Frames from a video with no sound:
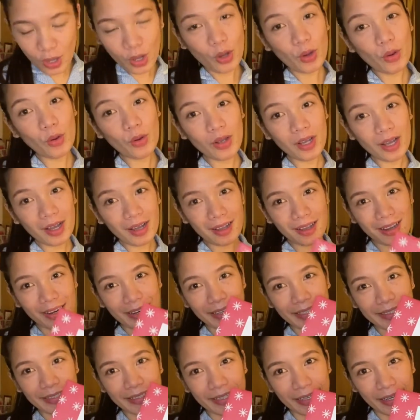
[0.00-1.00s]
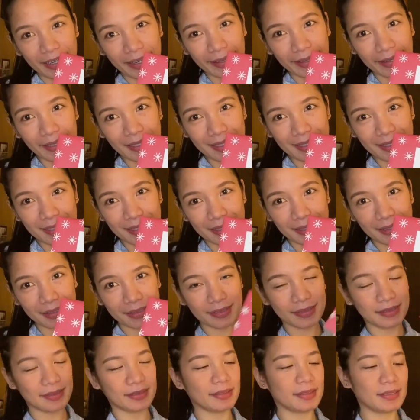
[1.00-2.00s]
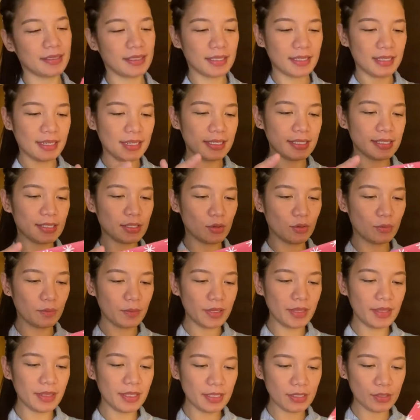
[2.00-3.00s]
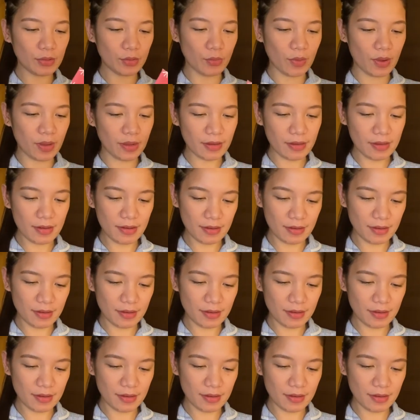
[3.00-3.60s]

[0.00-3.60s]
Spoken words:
Og ang card guys. Let's open this one.